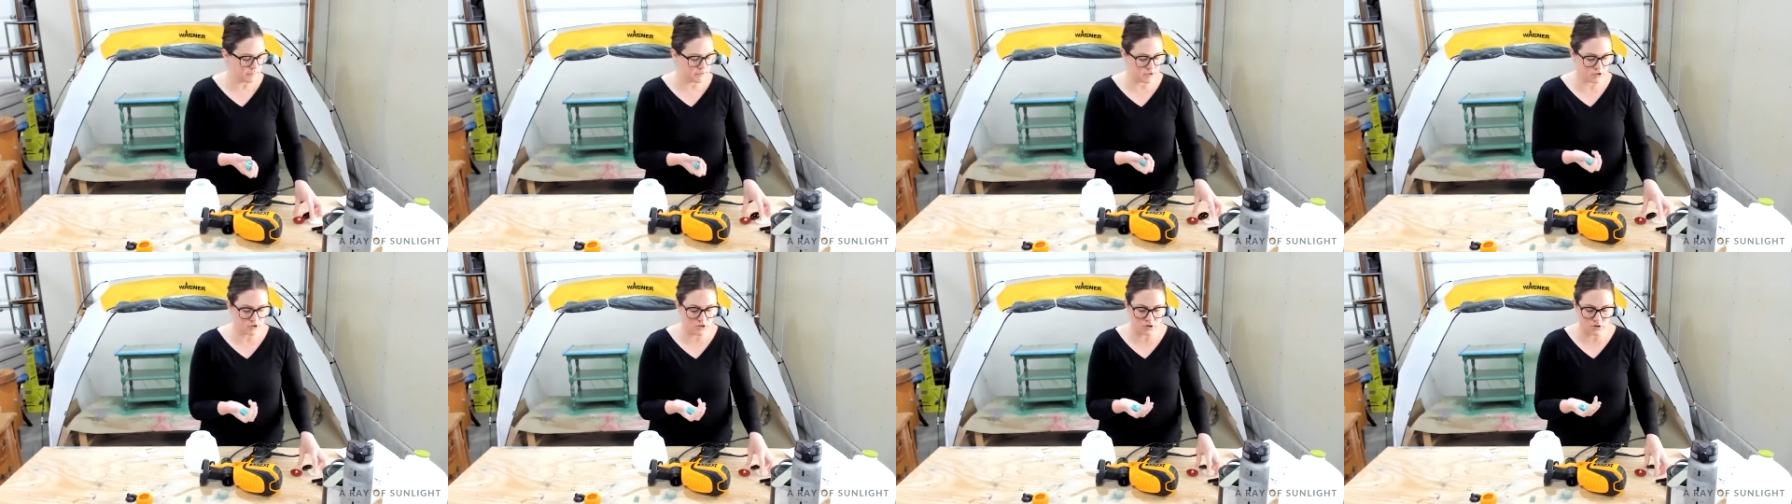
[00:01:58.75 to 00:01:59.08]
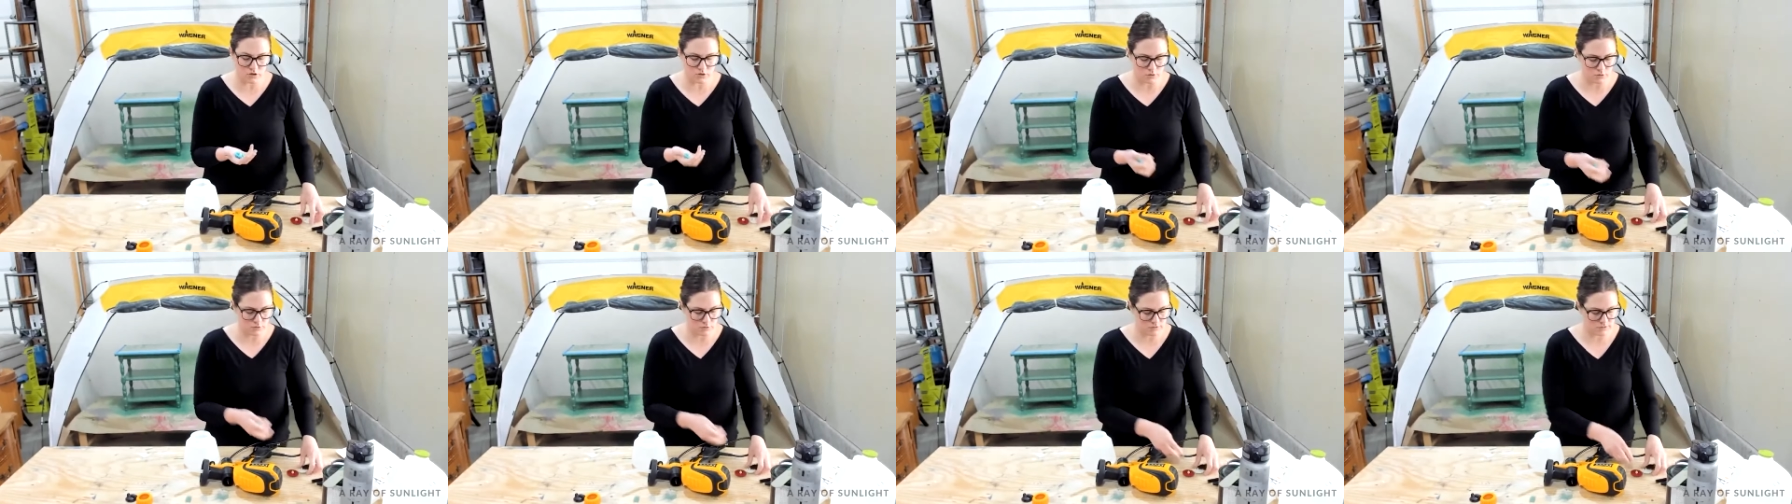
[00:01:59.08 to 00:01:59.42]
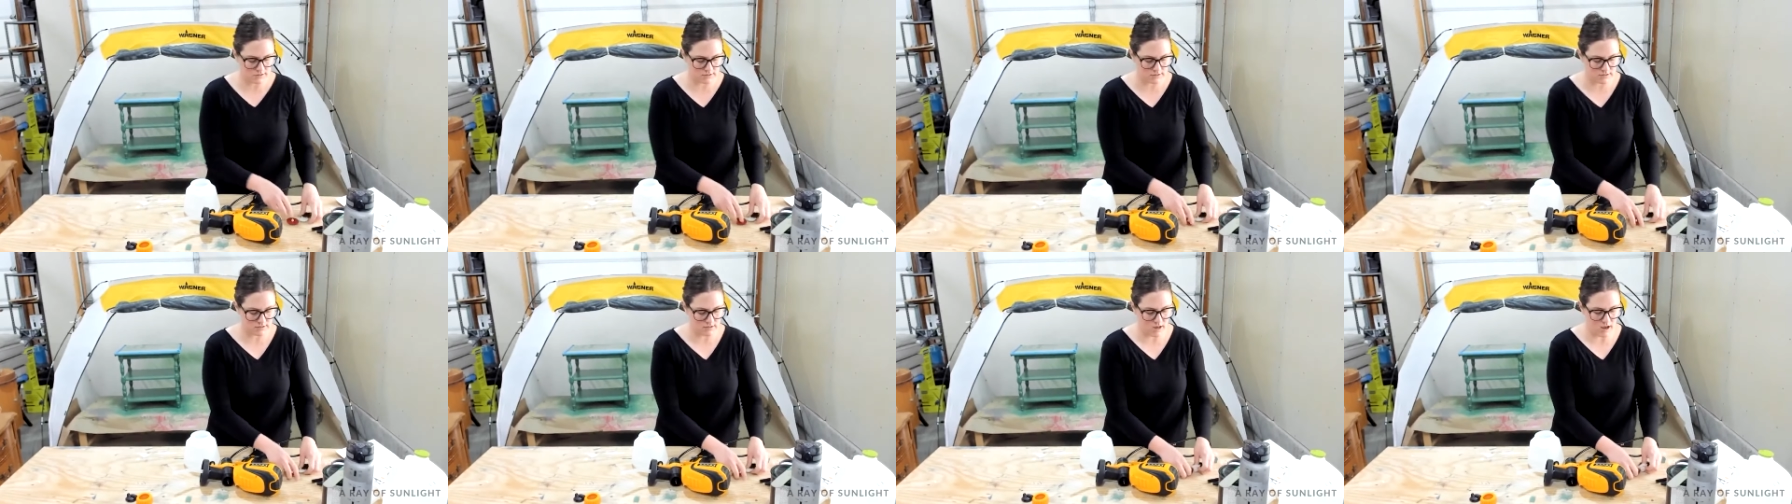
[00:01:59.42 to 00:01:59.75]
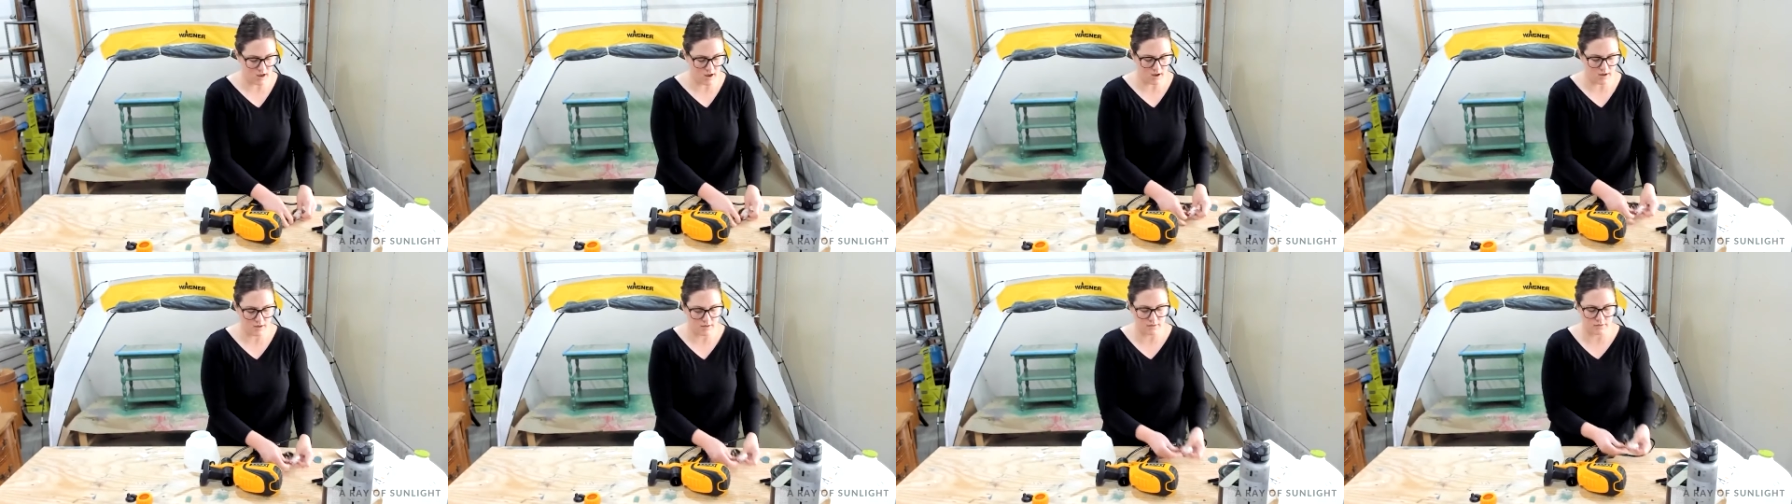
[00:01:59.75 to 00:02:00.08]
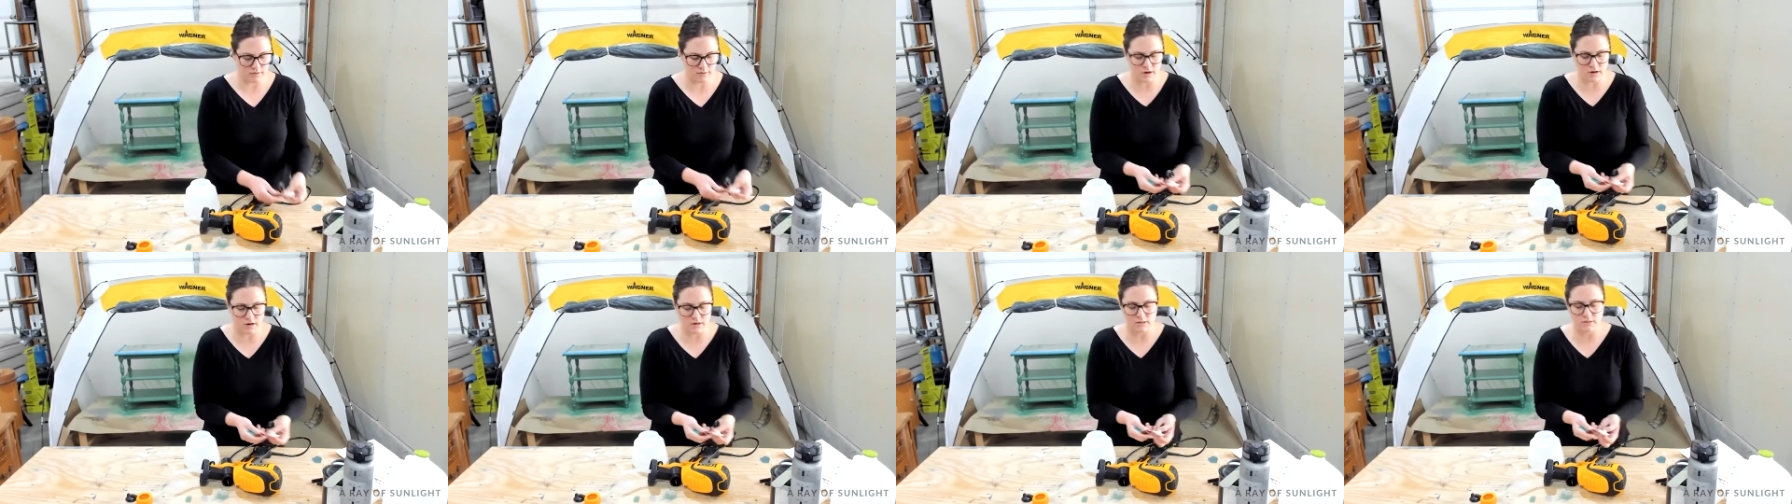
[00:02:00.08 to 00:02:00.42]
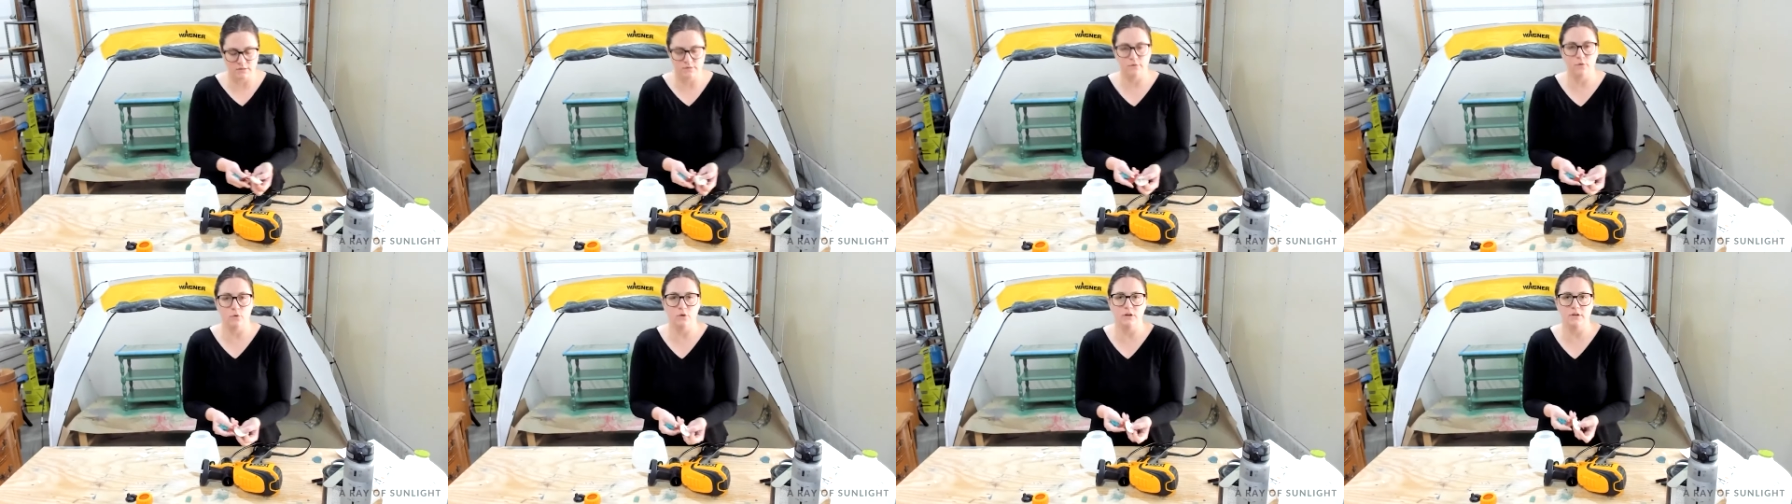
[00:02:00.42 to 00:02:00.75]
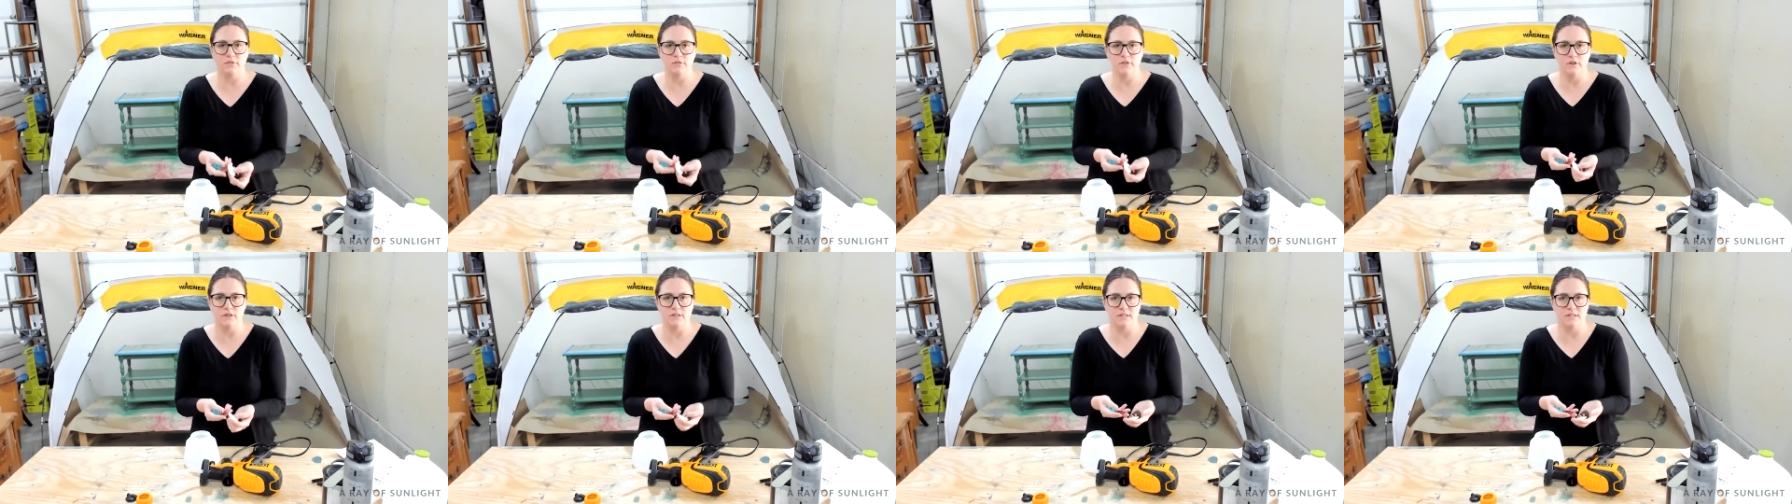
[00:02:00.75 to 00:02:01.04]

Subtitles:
to use. There's 4 different